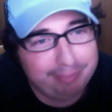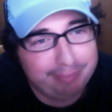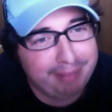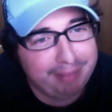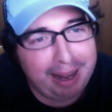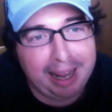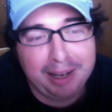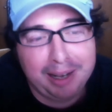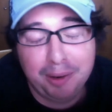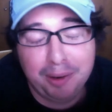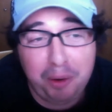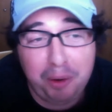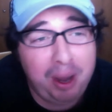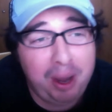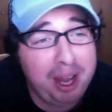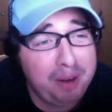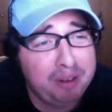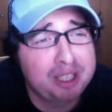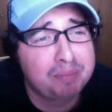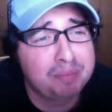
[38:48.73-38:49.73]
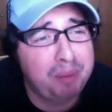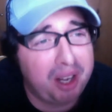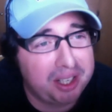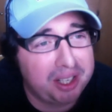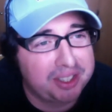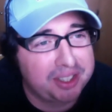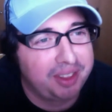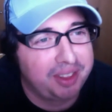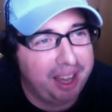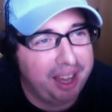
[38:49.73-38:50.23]
I don't know how to
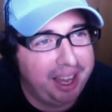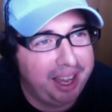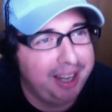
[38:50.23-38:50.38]
respond to that.